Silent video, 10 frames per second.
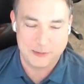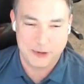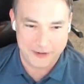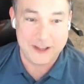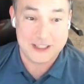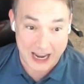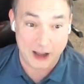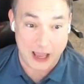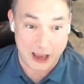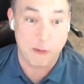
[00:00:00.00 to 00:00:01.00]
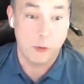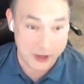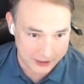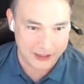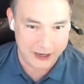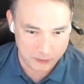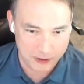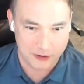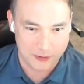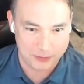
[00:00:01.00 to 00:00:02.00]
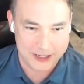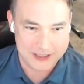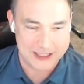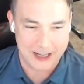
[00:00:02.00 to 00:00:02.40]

But if it's out, I will replace it.